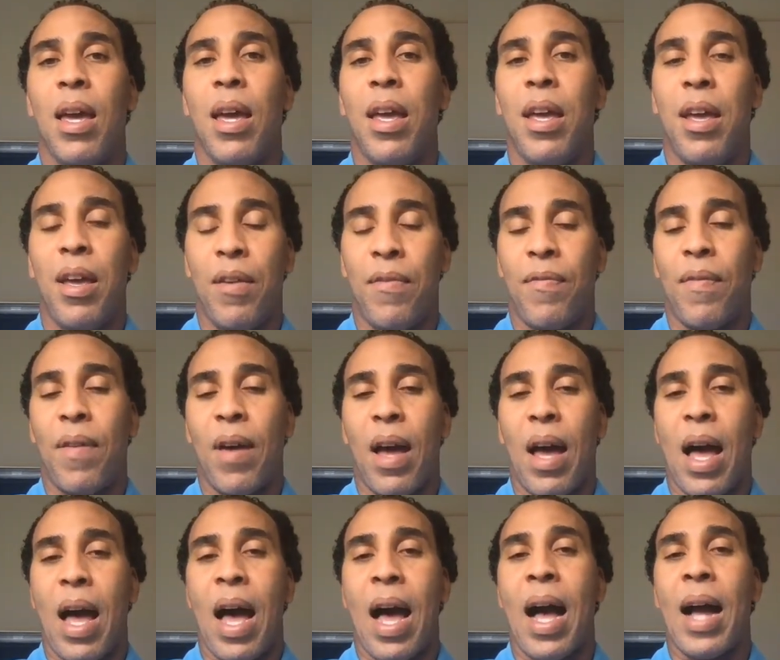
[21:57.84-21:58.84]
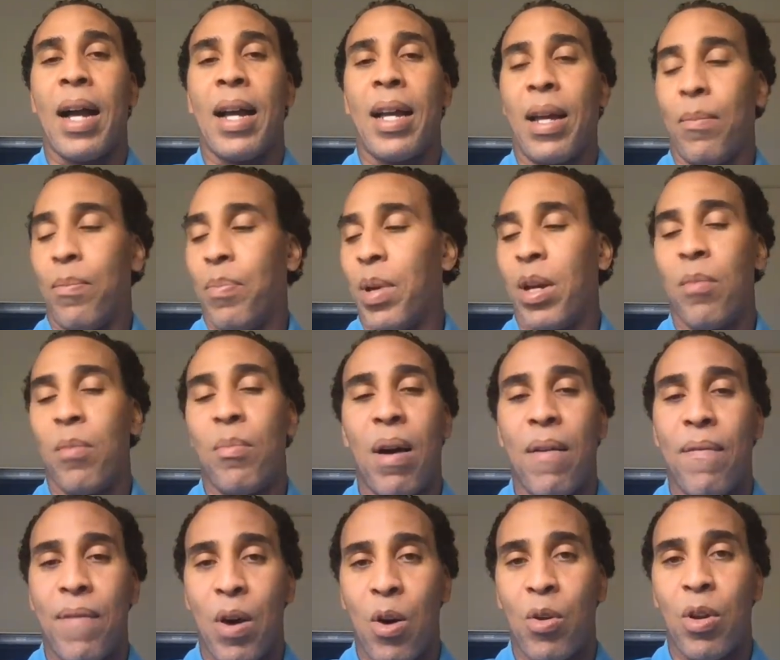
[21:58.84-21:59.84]
if I could pick up my
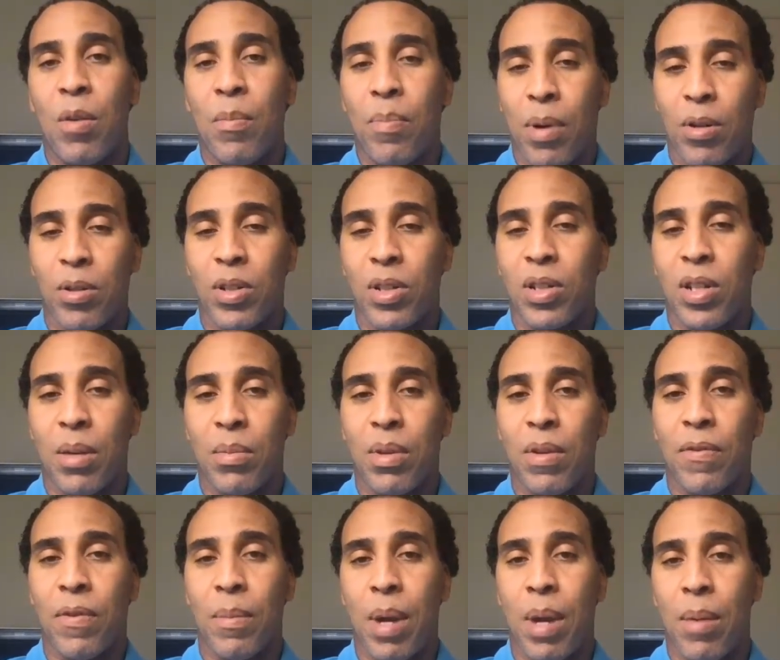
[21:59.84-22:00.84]
phone and purchase something from